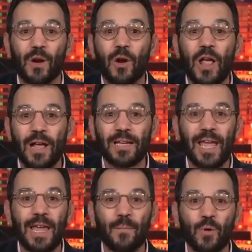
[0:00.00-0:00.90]
here,
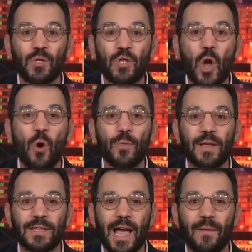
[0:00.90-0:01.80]
gamers know
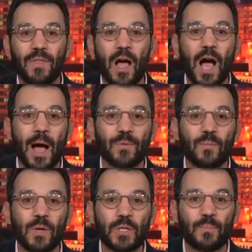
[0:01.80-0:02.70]
that to have the
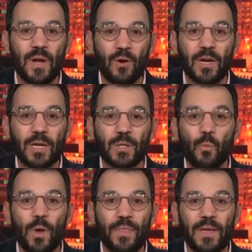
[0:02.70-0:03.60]
optimum experience with